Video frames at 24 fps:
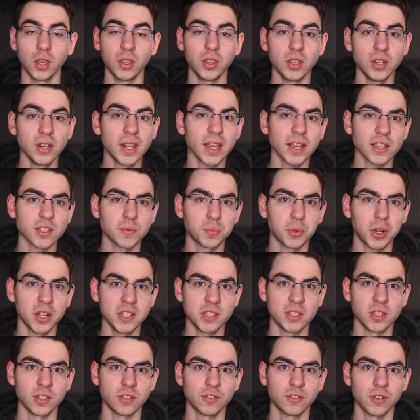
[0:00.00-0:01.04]
And the next
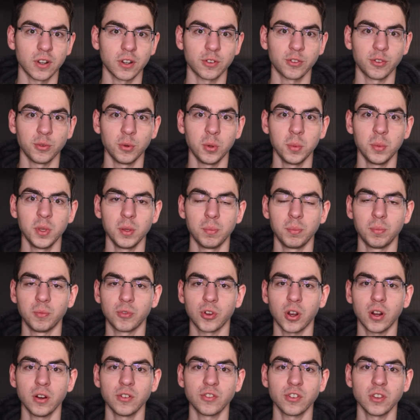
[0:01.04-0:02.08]
pricing structure will be
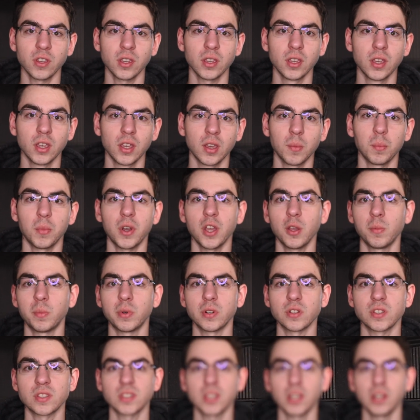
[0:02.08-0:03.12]
charging by a
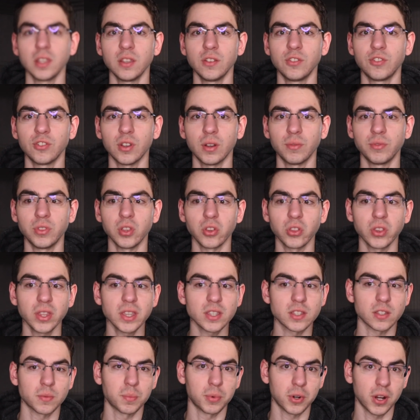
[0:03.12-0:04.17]
percentage of the
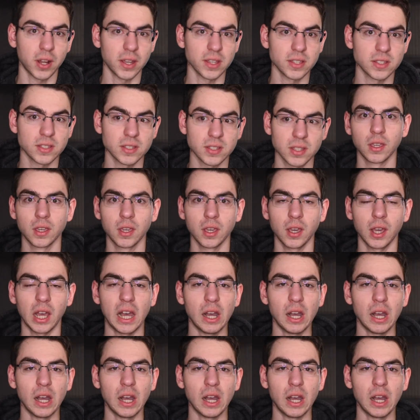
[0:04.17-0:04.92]
list price.